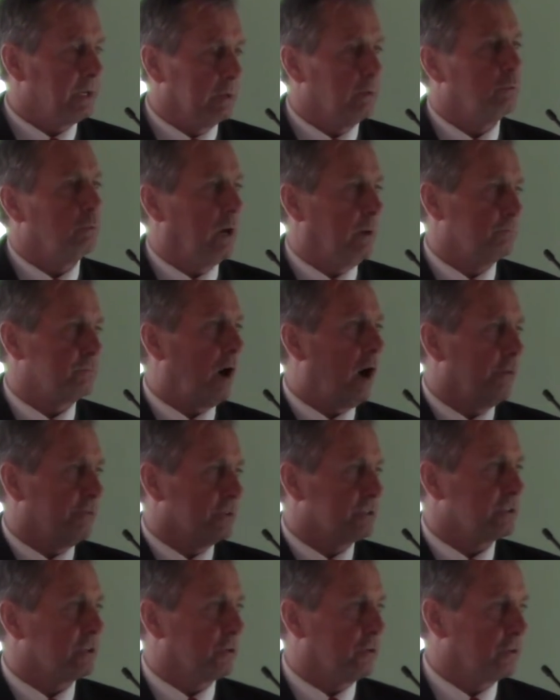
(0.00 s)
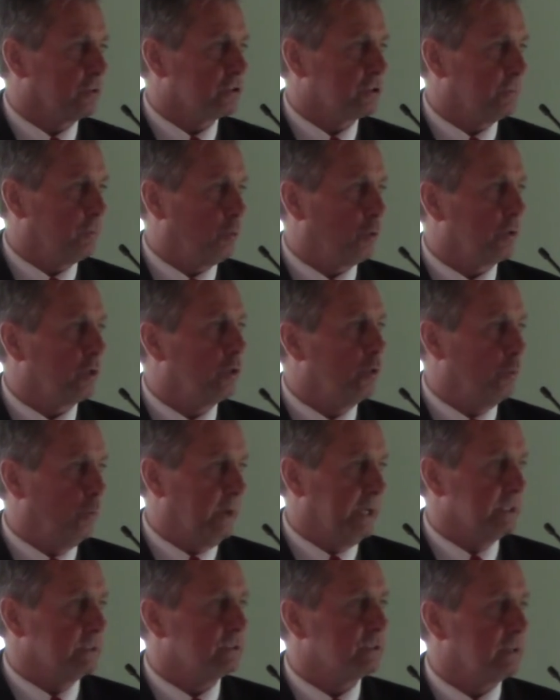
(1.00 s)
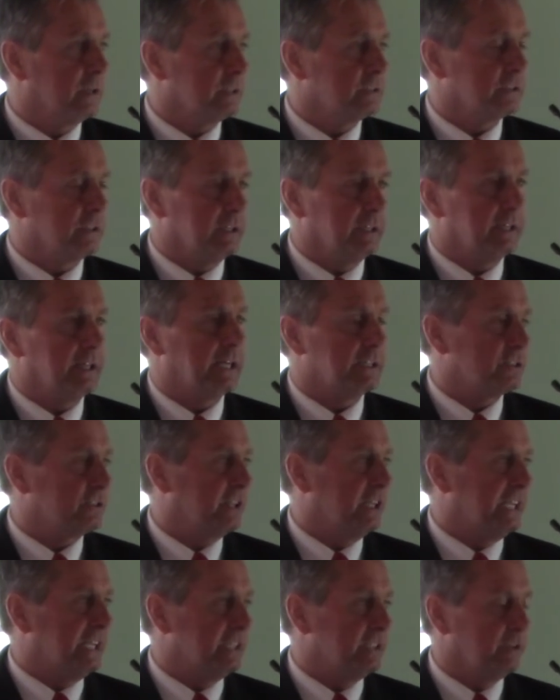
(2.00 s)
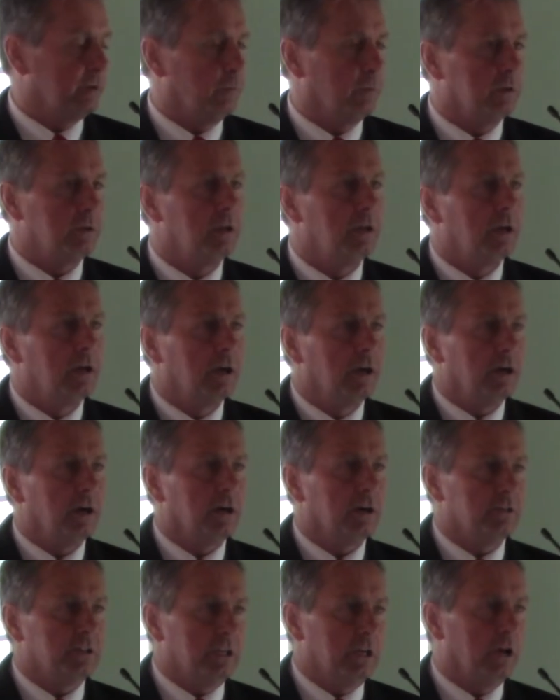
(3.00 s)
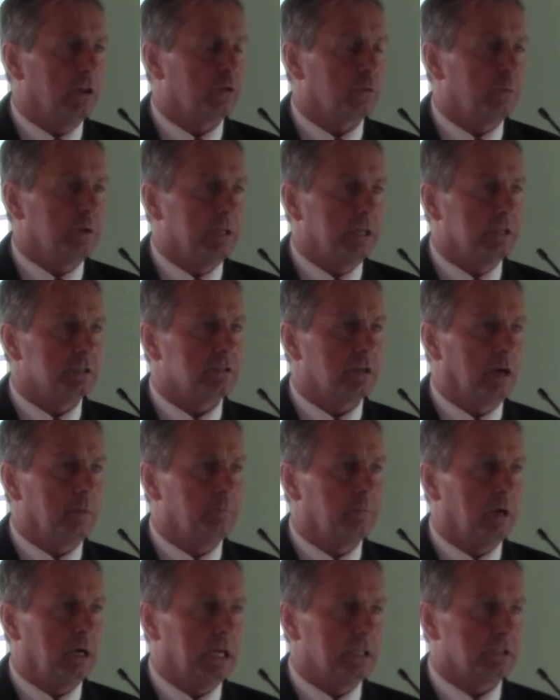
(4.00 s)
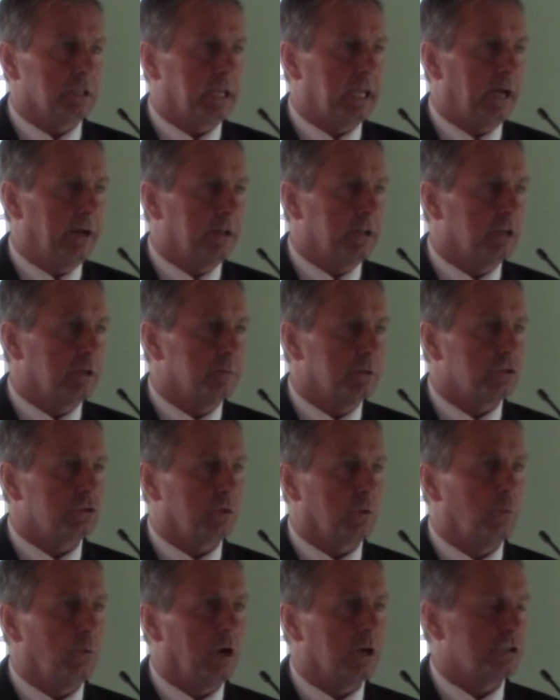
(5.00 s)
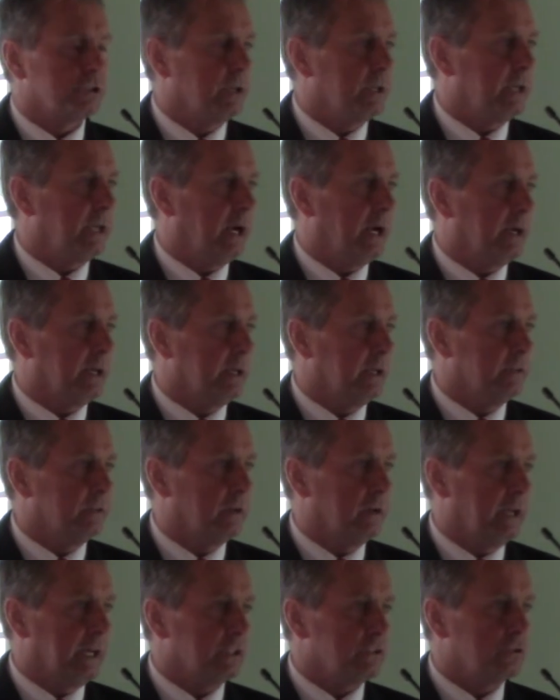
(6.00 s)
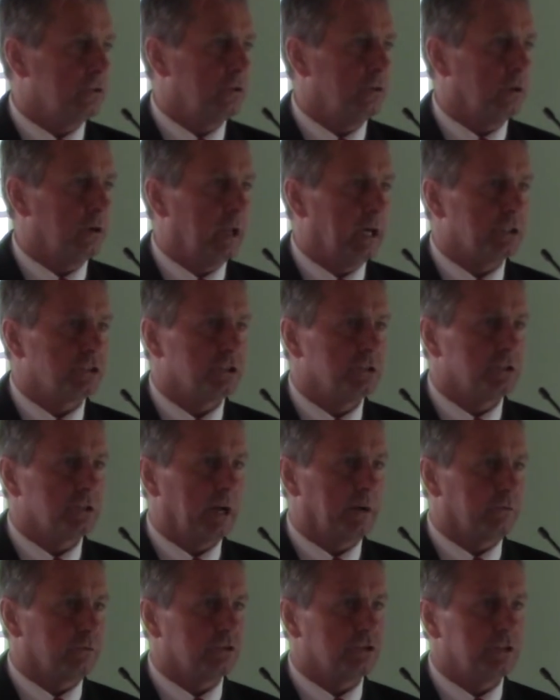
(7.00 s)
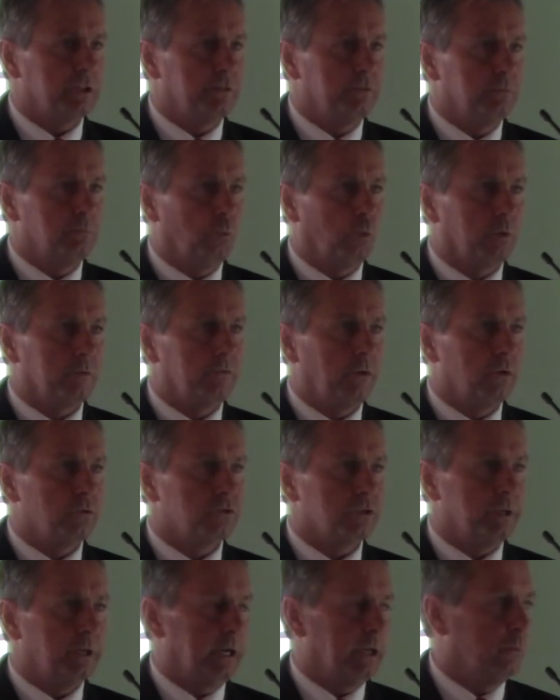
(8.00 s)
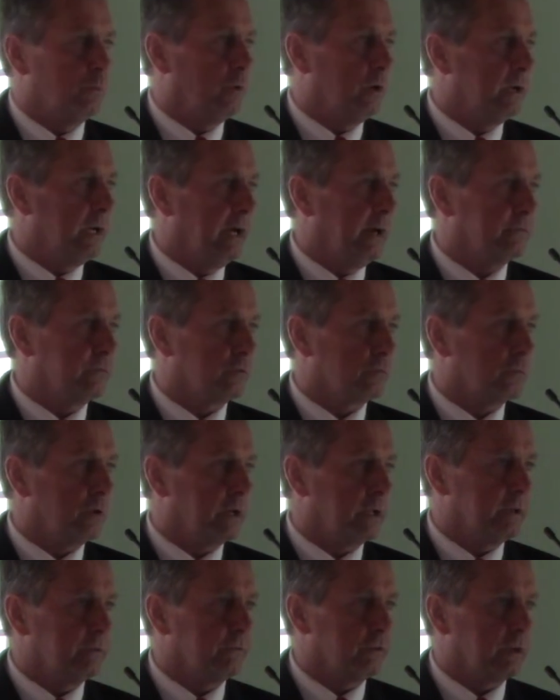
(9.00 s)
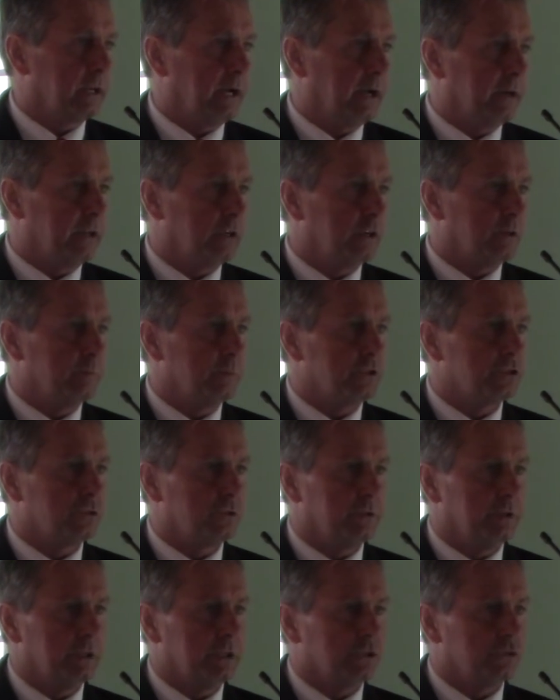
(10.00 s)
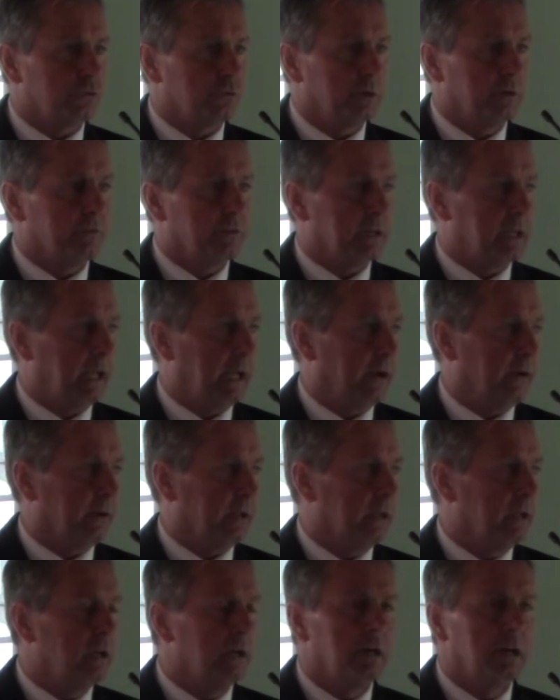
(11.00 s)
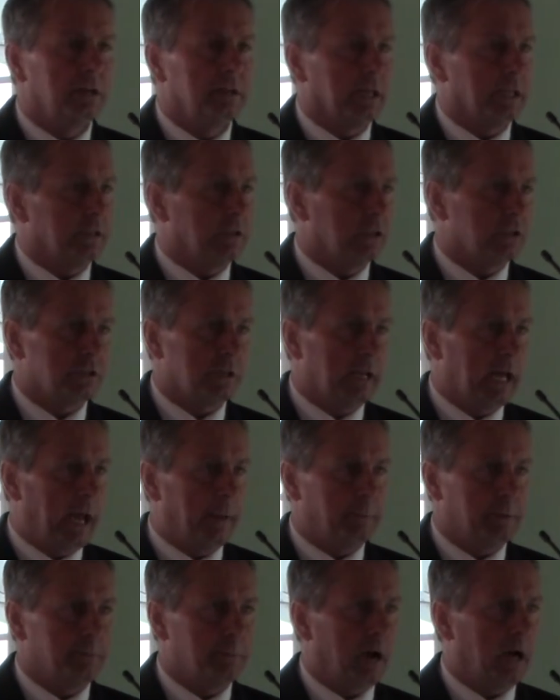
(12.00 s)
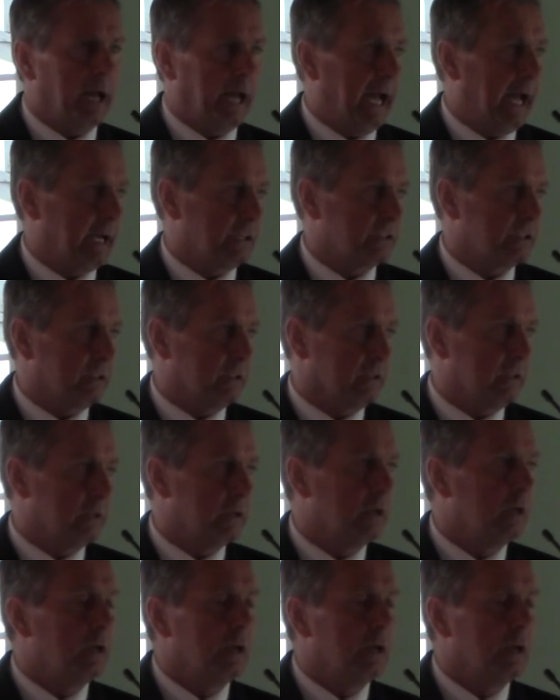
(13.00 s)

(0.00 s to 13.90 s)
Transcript: Yeah, well, I'm obviously going to support who wins. That's the easy one. The other one is, I'm as a county commissioner in Washington County, the last 2 elections, I've received more votes than anyone ever running for county commissioner in the history of the county. That doesn't happen by accident.